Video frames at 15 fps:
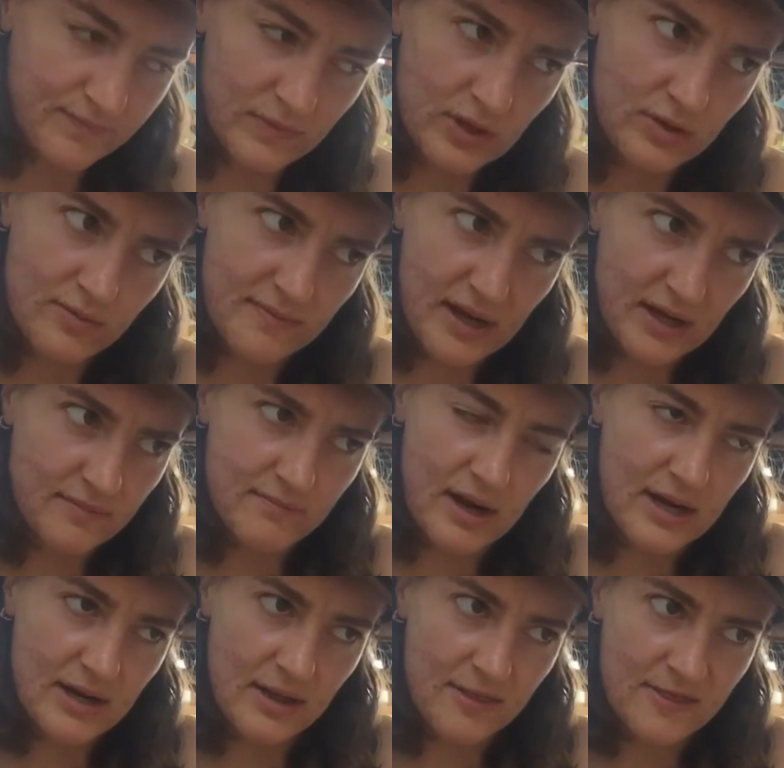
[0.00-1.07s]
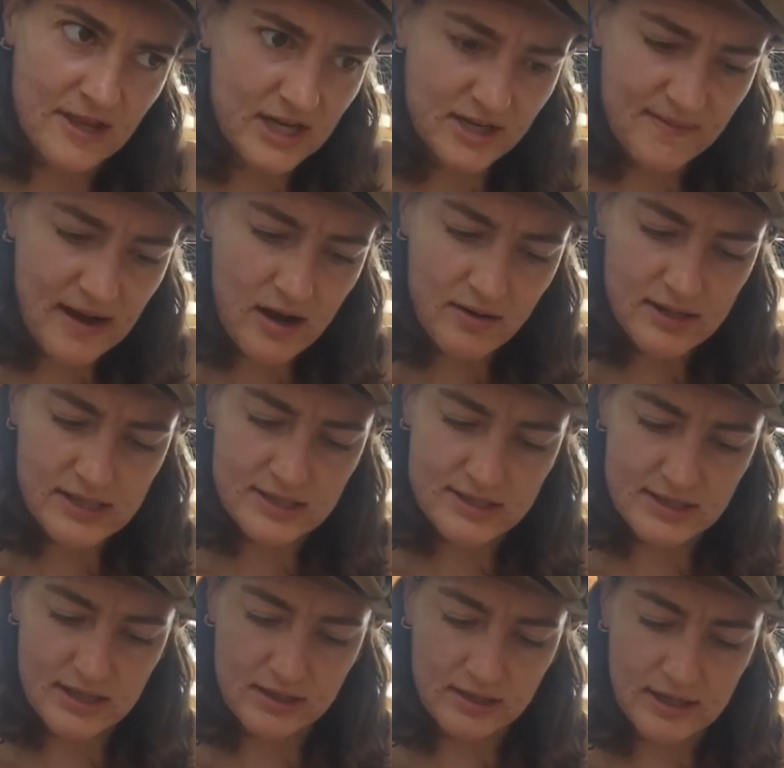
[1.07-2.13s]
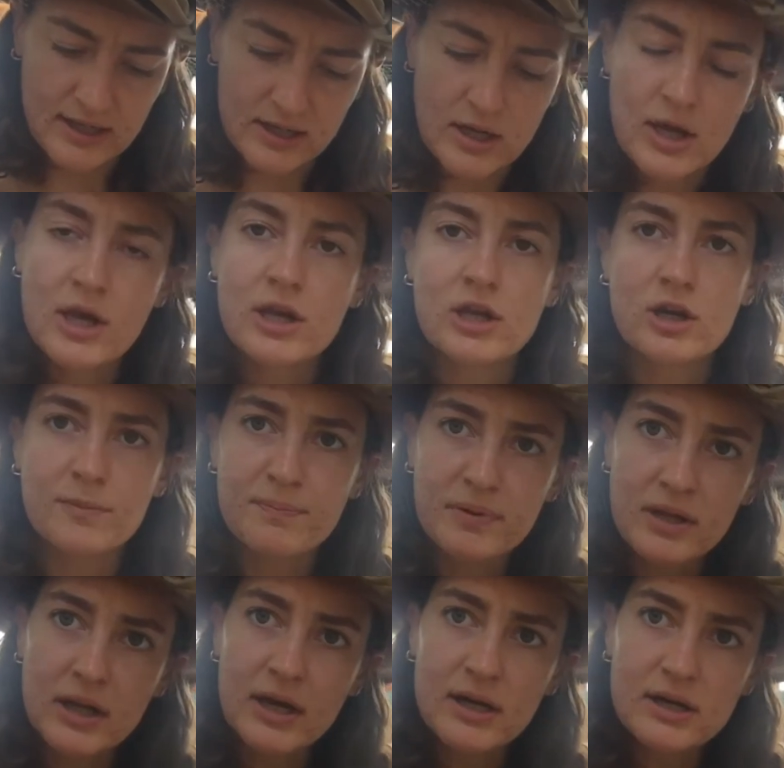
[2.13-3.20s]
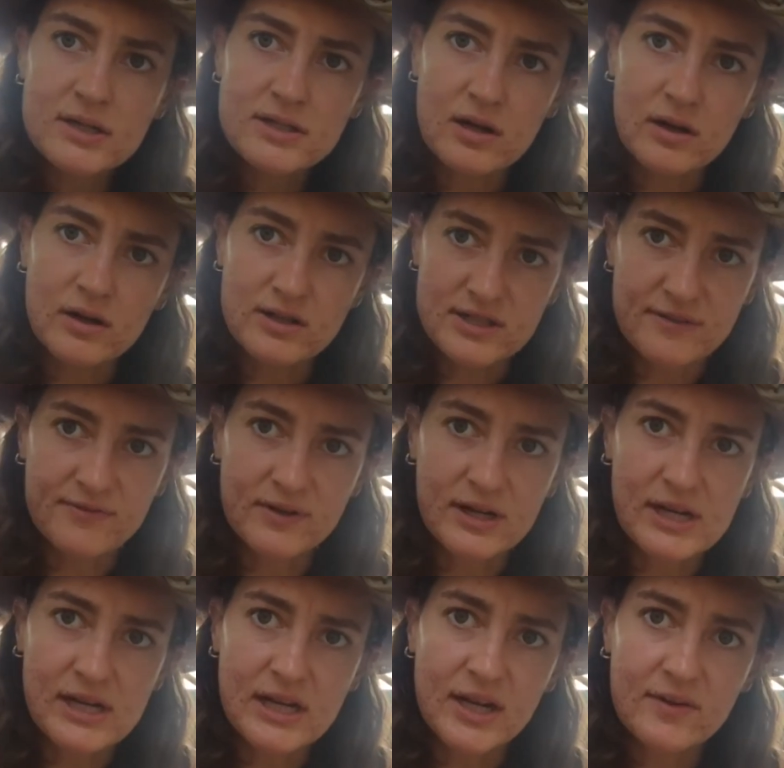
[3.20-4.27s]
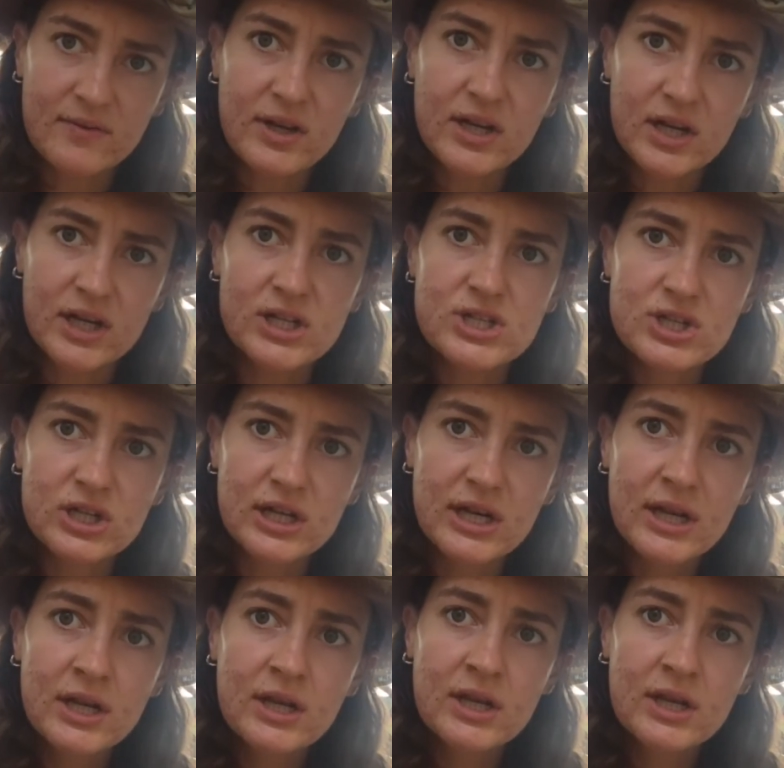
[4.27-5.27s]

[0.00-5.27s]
you might not think about is that, like, your plugs are different in every country.